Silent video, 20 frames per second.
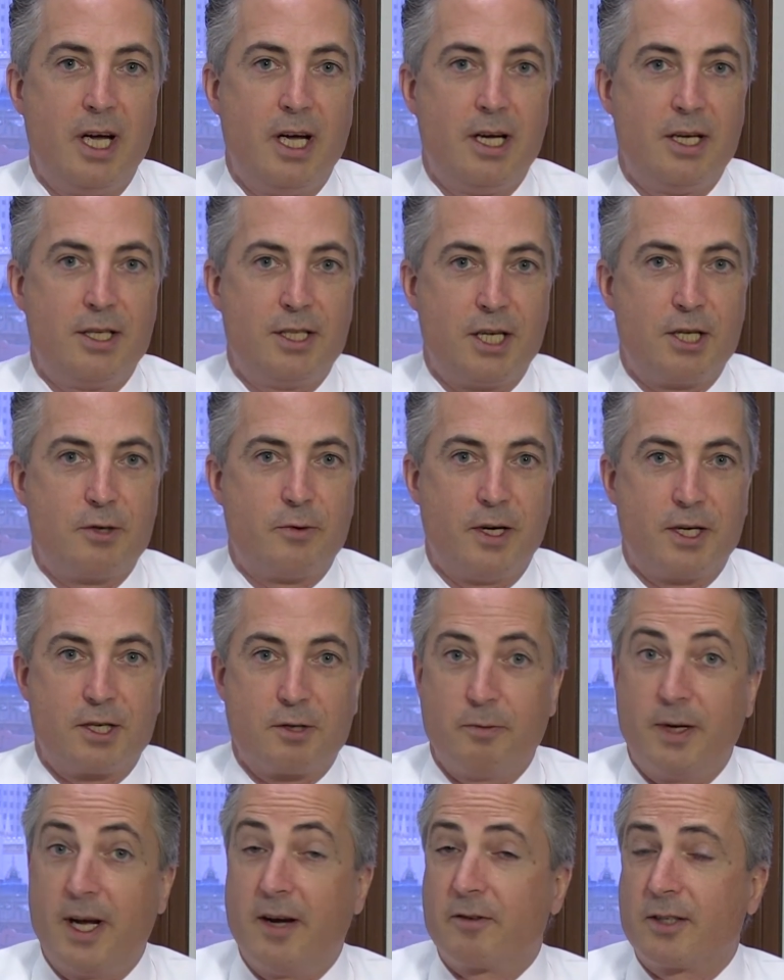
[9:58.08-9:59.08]

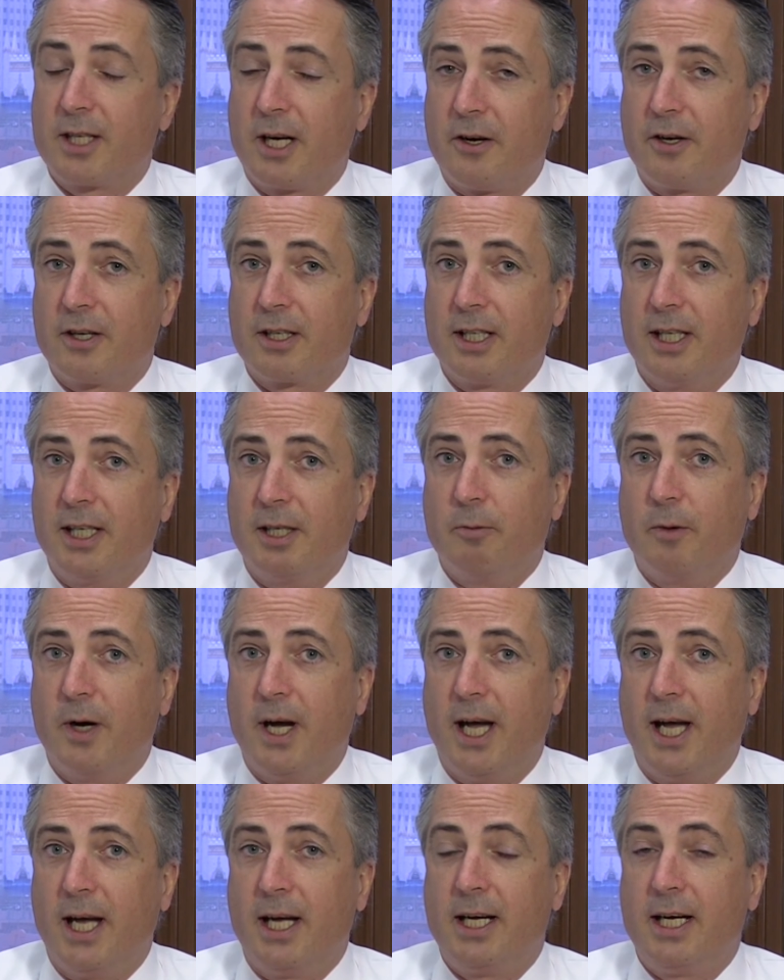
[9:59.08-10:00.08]
situation we have currently
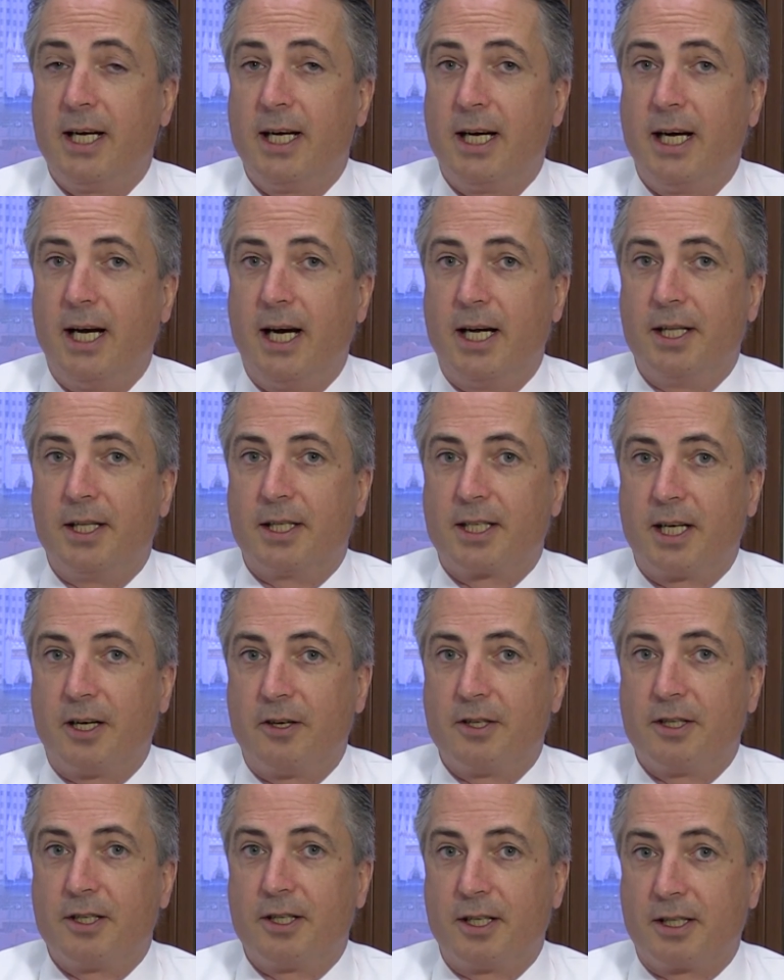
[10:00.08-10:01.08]
where the
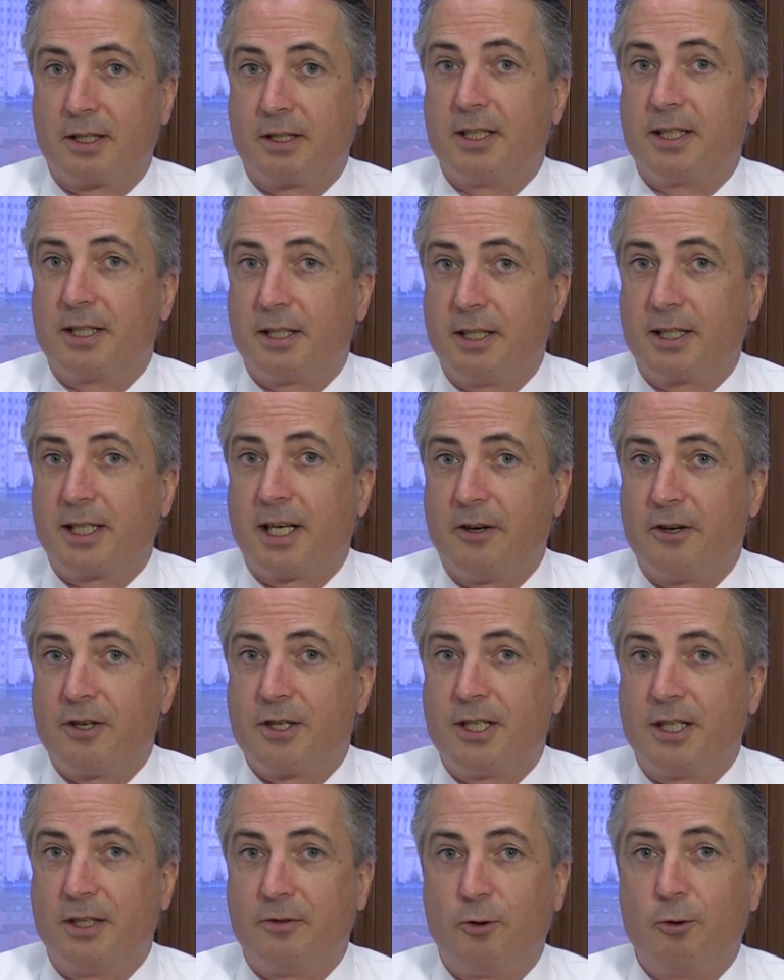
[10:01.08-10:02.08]

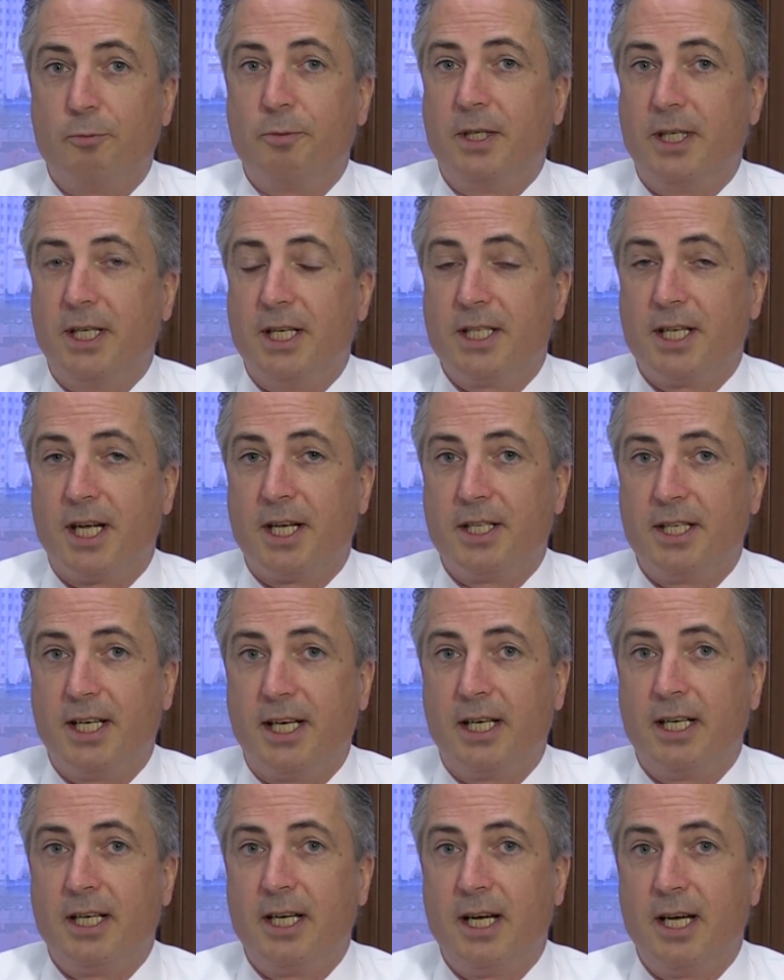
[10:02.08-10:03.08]
currency, the rupee, is
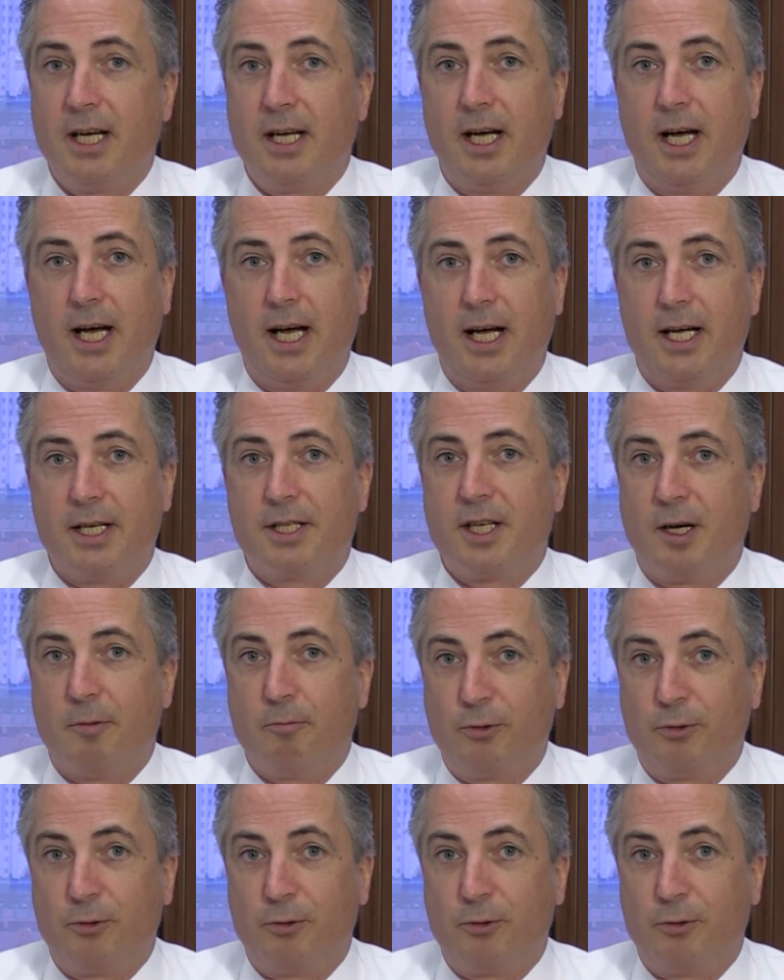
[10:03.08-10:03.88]
under some